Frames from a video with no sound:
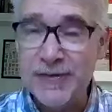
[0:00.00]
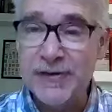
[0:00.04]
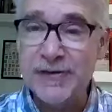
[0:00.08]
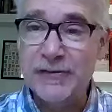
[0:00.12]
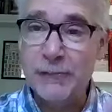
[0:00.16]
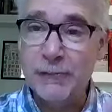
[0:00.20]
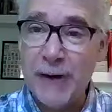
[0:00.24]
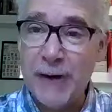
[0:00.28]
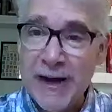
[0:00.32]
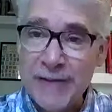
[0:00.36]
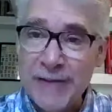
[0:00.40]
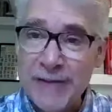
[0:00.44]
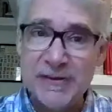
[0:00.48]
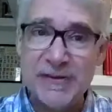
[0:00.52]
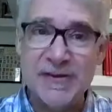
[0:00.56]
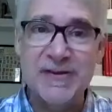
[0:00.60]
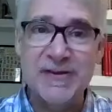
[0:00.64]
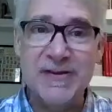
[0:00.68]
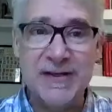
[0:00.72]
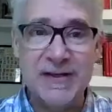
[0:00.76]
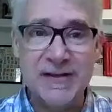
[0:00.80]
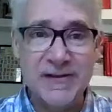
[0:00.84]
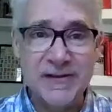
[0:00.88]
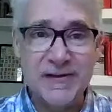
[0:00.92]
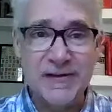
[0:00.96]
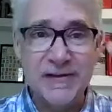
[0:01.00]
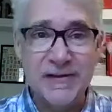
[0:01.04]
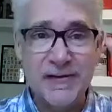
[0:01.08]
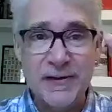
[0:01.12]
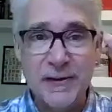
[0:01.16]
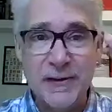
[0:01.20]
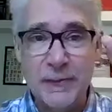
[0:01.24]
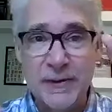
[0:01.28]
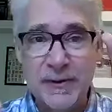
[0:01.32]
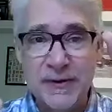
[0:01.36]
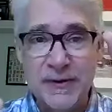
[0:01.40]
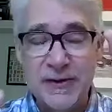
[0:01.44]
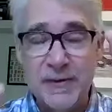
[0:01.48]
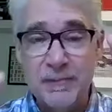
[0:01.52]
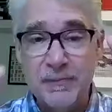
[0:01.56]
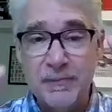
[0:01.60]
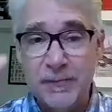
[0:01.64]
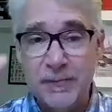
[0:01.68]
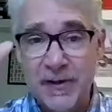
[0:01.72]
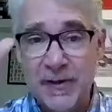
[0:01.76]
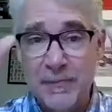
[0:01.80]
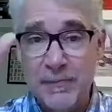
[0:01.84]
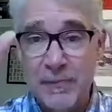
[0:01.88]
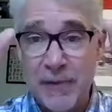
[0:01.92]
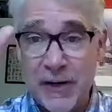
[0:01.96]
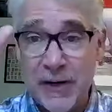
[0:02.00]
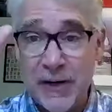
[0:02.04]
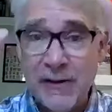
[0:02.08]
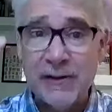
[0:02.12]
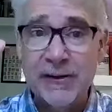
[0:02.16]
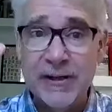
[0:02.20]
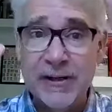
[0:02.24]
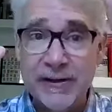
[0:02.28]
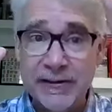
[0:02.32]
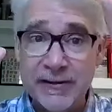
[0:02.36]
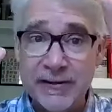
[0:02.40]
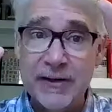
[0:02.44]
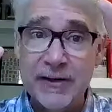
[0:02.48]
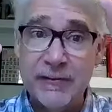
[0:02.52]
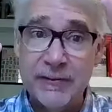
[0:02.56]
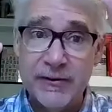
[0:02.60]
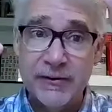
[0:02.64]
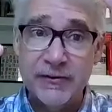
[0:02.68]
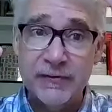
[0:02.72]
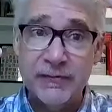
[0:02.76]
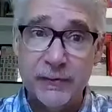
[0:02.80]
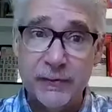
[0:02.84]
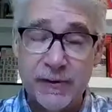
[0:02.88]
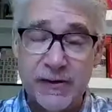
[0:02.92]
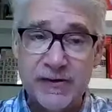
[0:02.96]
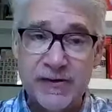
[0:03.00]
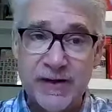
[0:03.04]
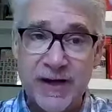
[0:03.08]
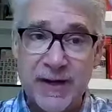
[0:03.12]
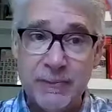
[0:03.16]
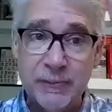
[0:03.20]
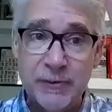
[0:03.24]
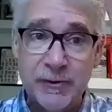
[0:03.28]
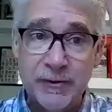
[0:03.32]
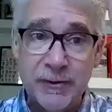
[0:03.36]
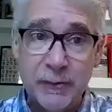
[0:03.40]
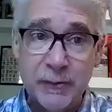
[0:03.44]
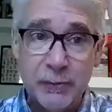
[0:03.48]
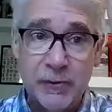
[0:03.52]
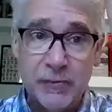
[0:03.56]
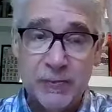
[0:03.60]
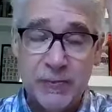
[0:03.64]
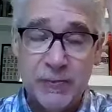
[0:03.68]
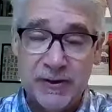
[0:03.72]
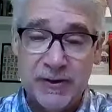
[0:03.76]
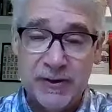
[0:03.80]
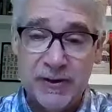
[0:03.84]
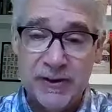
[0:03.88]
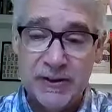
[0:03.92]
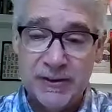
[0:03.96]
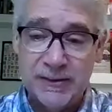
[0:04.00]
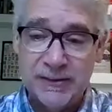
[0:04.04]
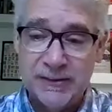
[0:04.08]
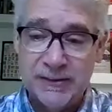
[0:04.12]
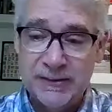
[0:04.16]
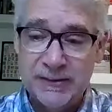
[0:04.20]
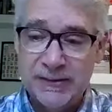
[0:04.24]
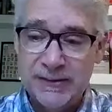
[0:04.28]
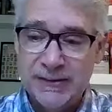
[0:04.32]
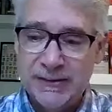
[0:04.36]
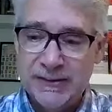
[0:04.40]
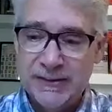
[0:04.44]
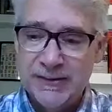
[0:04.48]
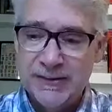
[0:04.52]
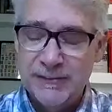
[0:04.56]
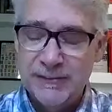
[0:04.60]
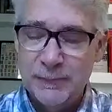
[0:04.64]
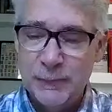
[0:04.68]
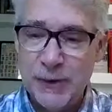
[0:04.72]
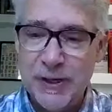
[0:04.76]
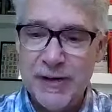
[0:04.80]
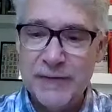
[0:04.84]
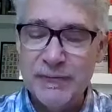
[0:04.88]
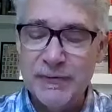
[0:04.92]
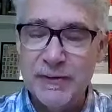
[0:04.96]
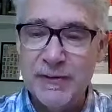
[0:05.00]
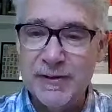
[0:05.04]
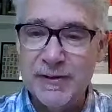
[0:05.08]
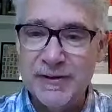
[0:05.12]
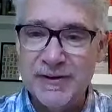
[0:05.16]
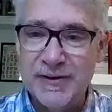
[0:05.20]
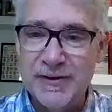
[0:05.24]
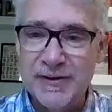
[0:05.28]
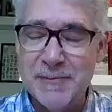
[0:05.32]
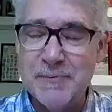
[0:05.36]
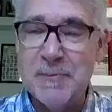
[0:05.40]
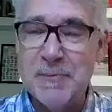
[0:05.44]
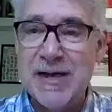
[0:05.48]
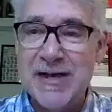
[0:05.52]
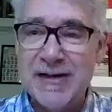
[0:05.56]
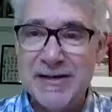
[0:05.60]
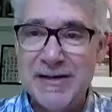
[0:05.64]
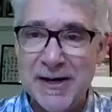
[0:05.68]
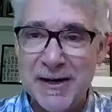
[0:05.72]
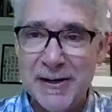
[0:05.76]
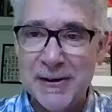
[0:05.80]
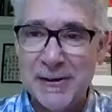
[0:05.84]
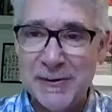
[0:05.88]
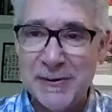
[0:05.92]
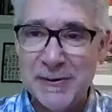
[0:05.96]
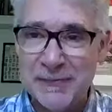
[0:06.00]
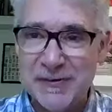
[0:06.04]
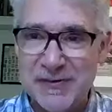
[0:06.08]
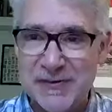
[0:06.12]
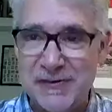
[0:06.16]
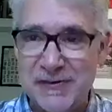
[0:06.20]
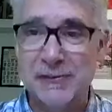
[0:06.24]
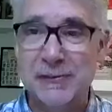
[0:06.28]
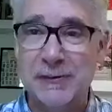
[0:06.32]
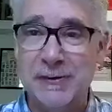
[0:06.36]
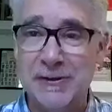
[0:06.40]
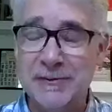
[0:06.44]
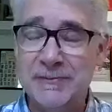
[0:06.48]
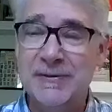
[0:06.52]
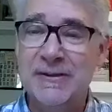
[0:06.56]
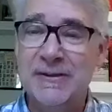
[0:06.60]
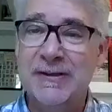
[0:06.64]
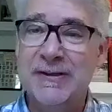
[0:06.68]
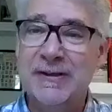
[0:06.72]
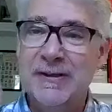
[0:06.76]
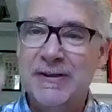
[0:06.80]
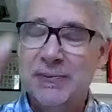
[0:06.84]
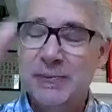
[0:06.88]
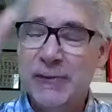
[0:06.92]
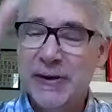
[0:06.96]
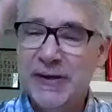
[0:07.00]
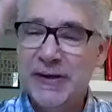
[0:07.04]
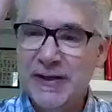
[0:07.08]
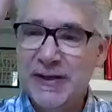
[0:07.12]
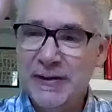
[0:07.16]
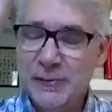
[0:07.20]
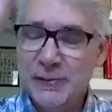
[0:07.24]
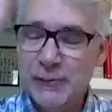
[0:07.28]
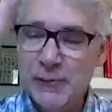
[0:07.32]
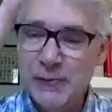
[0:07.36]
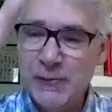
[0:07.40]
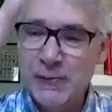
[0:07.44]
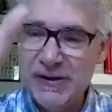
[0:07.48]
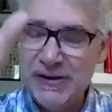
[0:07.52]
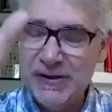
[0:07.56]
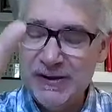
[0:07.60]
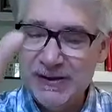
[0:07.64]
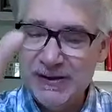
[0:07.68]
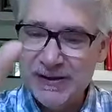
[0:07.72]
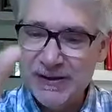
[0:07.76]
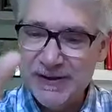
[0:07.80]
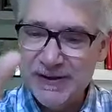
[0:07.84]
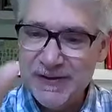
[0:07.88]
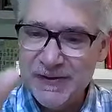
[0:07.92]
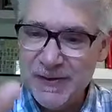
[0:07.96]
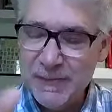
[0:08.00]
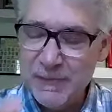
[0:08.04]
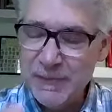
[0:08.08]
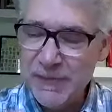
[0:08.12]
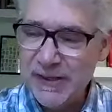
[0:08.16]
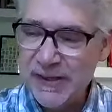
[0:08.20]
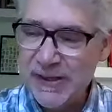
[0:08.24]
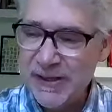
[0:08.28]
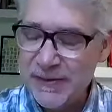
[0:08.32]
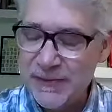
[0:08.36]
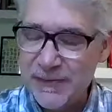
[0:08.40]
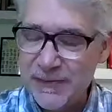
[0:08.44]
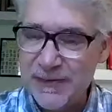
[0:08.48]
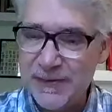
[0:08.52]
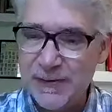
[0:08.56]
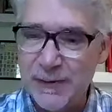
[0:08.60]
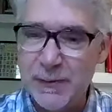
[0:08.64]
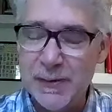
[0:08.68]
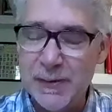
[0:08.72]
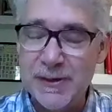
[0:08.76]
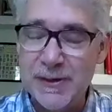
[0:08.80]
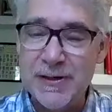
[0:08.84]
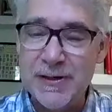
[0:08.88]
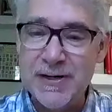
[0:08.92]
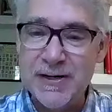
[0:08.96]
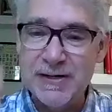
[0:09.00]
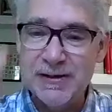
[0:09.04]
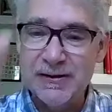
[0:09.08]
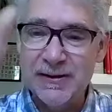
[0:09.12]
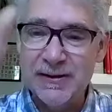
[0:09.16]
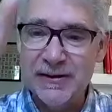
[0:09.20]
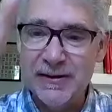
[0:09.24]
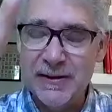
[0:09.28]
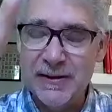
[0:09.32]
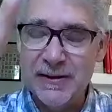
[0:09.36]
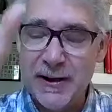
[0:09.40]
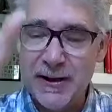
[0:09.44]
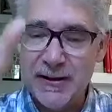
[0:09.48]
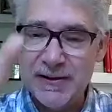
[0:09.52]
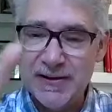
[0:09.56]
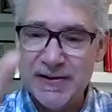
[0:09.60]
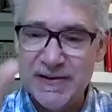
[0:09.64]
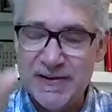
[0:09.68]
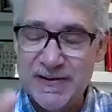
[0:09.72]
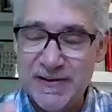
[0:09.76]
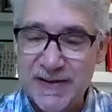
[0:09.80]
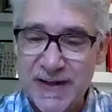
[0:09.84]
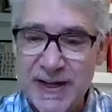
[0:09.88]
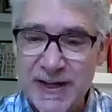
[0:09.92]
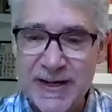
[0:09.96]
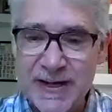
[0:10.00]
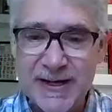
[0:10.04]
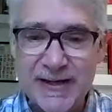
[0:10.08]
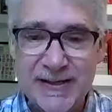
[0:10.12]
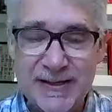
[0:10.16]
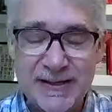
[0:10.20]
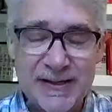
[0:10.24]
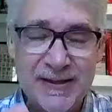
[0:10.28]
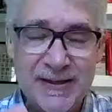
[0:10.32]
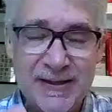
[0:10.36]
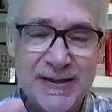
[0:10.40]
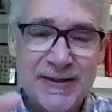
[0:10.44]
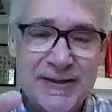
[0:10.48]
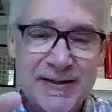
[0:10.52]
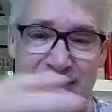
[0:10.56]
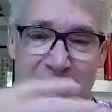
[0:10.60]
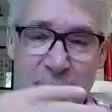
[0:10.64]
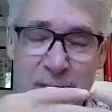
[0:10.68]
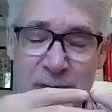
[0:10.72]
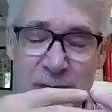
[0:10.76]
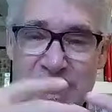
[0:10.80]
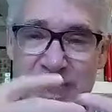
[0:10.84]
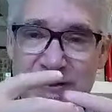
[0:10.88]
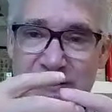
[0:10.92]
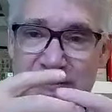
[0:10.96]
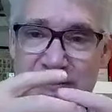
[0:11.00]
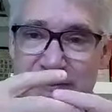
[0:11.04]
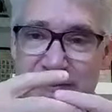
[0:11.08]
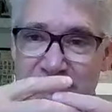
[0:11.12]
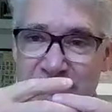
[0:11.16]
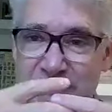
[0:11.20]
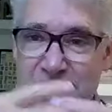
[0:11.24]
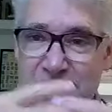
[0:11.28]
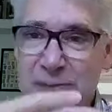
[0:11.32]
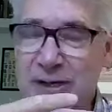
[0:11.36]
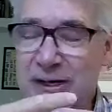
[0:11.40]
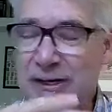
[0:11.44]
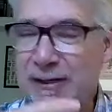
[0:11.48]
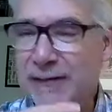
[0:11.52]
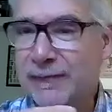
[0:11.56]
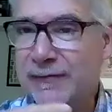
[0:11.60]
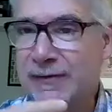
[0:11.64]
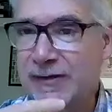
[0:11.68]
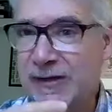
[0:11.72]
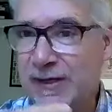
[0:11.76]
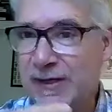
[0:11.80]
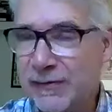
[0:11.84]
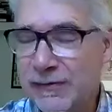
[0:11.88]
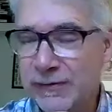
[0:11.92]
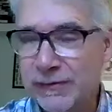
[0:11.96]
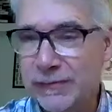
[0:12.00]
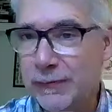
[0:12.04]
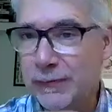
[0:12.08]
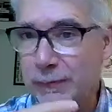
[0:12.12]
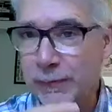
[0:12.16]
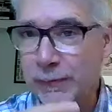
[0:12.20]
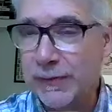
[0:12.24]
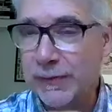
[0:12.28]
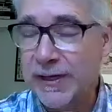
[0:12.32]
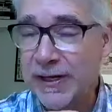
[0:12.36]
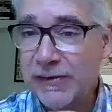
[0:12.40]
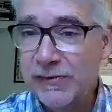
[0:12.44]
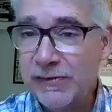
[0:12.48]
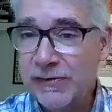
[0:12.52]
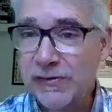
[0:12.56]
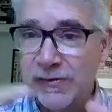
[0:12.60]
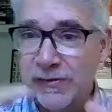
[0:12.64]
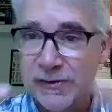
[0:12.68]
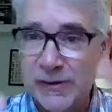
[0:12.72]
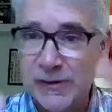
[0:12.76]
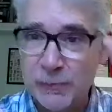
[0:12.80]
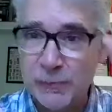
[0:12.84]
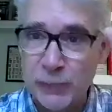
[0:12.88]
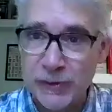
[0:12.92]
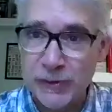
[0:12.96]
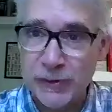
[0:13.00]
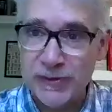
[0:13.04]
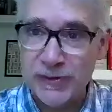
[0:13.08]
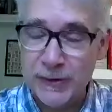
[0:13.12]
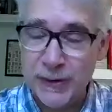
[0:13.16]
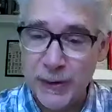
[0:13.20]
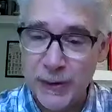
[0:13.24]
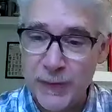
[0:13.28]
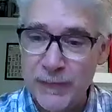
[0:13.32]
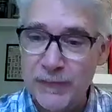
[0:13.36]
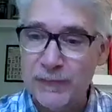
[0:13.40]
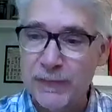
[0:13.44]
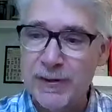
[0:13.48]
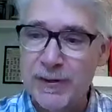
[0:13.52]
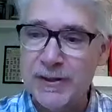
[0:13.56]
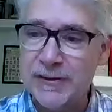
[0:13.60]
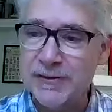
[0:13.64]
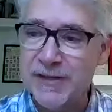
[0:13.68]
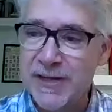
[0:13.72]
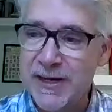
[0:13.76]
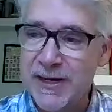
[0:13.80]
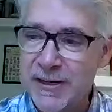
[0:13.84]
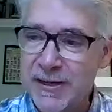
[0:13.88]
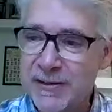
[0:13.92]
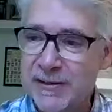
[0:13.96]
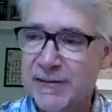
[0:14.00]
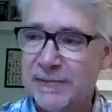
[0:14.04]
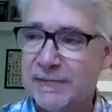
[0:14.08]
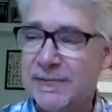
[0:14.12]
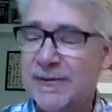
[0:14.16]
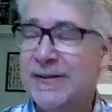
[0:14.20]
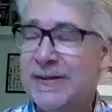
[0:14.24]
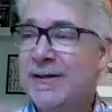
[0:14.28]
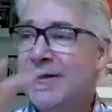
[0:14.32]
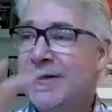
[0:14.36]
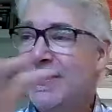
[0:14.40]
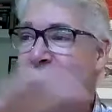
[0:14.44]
this graphic sense. And so in the parallel narratives, for example, there would be whatever the main narrative is doing, but then there would be something else going on the side that was in some kind of tension or relationship with the overall narrative.